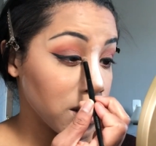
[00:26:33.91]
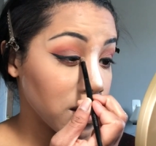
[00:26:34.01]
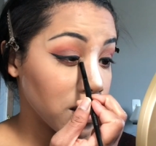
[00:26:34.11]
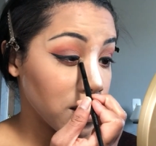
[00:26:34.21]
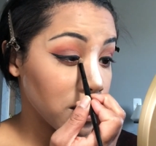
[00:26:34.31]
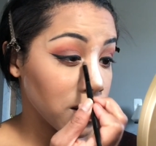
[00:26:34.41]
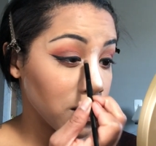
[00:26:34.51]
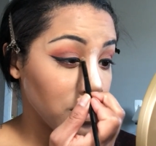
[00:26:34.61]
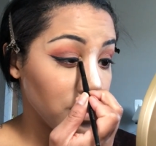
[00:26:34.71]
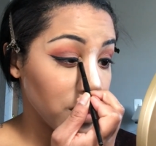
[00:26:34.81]
like a nice
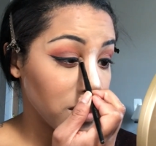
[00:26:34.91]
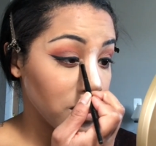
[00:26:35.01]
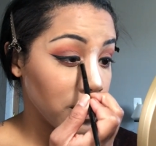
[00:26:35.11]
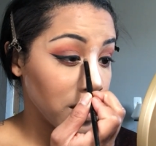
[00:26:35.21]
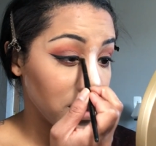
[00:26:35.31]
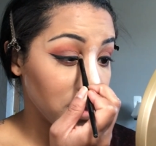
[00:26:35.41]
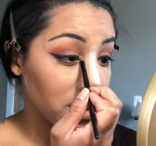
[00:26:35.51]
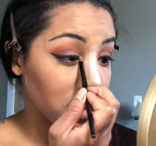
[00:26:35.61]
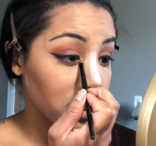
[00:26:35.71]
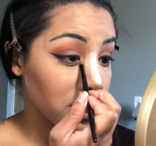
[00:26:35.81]
little pencil brush,
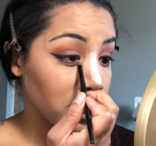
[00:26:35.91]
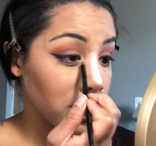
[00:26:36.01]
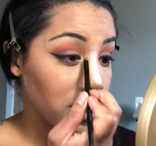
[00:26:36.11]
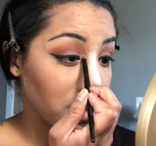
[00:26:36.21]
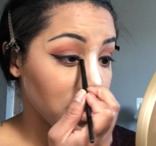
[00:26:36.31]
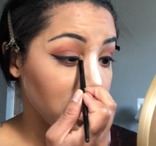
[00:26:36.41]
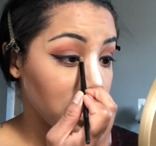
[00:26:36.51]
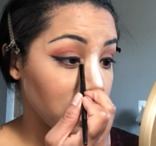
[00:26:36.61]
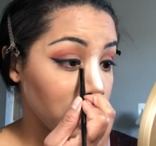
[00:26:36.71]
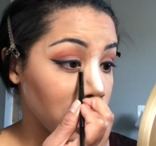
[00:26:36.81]
and just
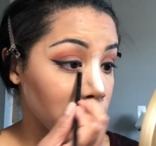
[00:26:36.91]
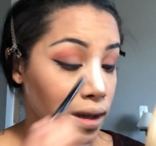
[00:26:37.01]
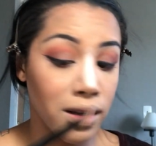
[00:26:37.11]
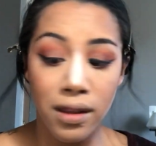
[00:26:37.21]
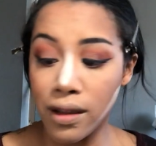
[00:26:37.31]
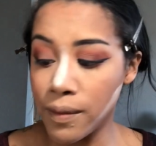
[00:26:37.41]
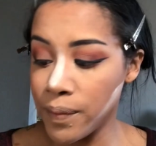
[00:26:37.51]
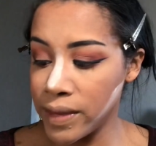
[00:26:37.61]
kind of pack that in there.